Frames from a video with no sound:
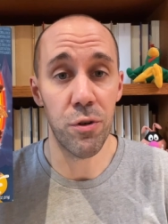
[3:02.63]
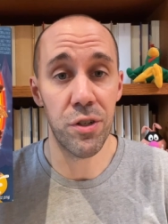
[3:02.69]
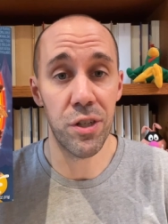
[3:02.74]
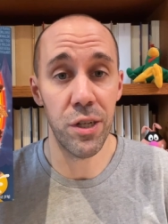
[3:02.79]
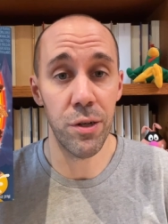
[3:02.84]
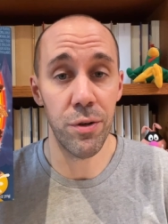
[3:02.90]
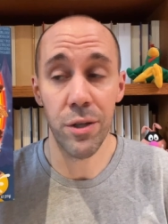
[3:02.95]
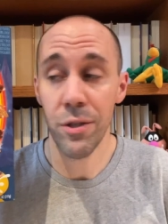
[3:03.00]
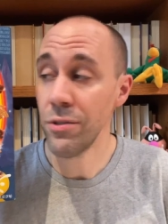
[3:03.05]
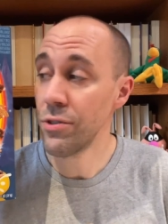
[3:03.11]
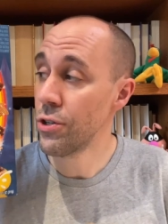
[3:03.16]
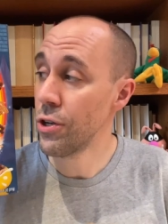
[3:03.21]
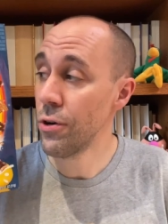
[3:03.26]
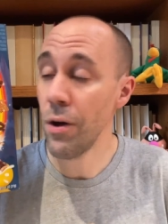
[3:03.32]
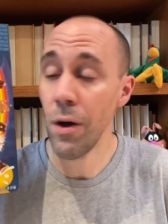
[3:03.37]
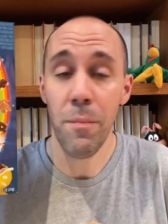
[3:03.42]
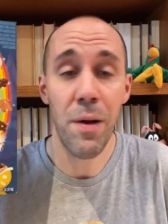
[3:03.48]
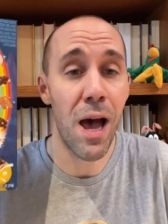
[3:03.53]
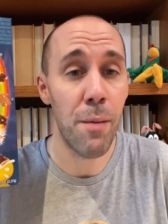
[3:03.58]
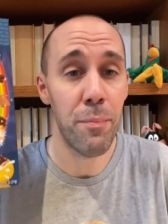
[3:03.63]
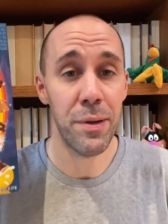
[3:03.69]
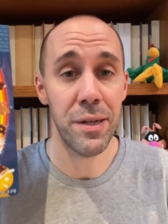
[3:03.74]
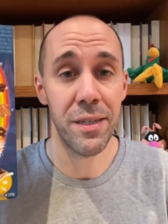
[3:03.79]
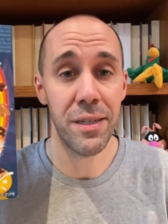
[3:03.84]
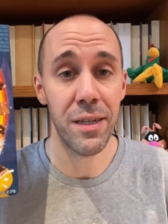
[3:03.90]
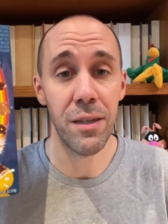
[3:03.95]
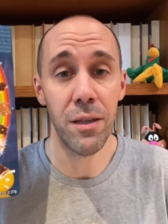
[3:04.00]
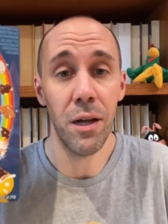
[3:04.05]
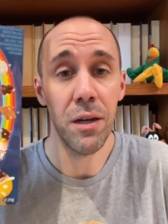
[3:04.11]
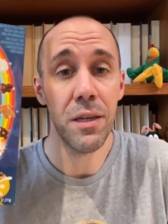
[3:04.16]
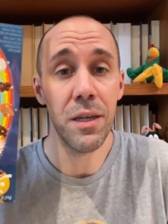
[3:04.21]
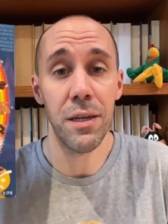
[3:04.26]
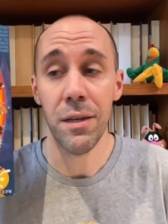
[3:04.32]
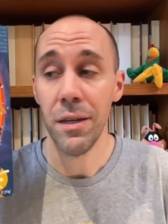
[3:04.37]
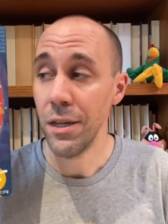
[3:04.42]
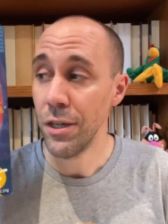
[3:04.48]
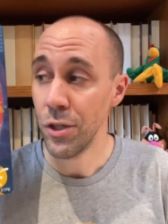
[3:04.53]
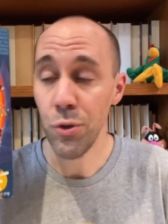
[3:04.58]
cereal, so I'm happy to see
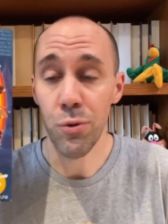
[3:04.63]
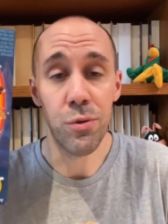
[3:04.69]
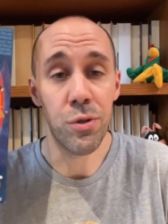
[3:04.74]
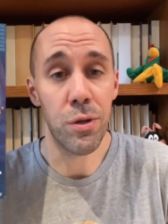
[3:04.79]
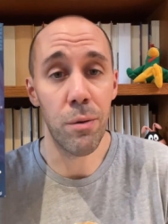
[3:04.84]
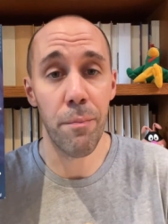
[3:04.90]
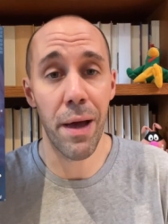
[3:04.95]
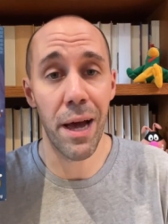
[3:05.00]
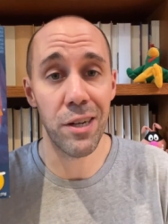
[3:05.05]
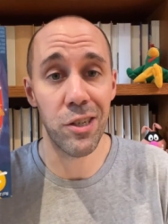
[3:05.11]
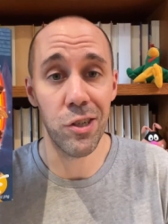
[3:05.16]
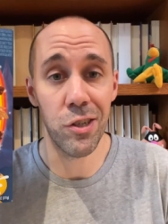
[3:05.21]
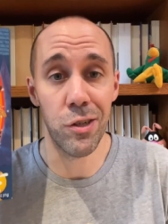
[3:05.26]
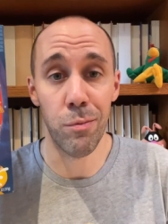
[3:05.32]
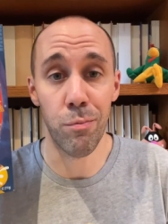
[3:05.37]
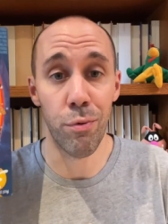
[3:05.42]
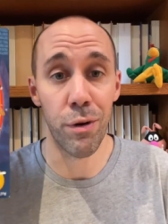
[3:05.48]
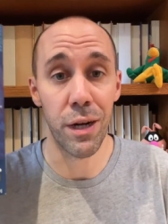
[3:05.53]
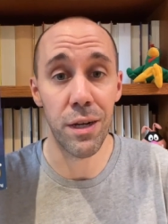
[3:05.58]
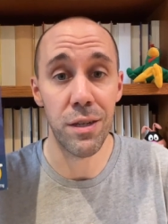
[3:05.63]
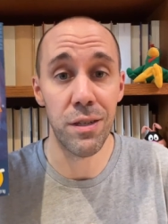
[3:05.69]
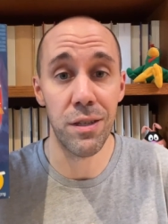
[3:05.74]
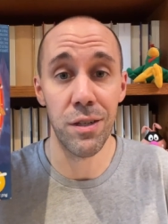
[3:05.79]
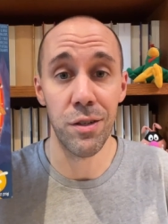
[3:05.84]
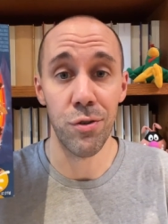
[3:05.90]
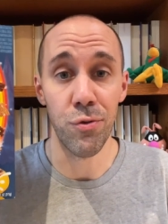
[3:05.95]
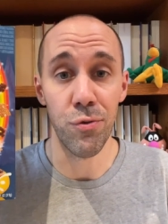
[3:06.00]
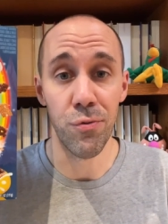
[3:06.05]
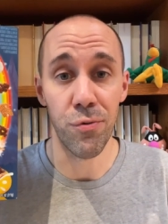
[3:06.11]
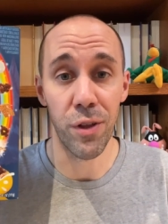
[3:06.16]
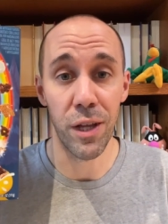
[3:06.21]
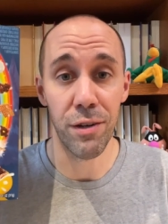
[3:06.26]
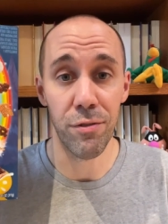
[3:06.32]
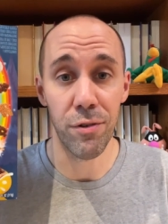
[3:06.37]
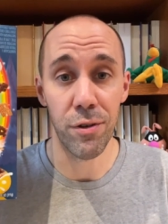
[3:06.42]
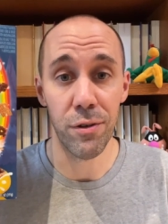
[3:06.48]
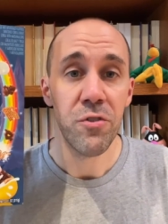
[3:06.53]
Lucky use some magic to bring us this new flavor.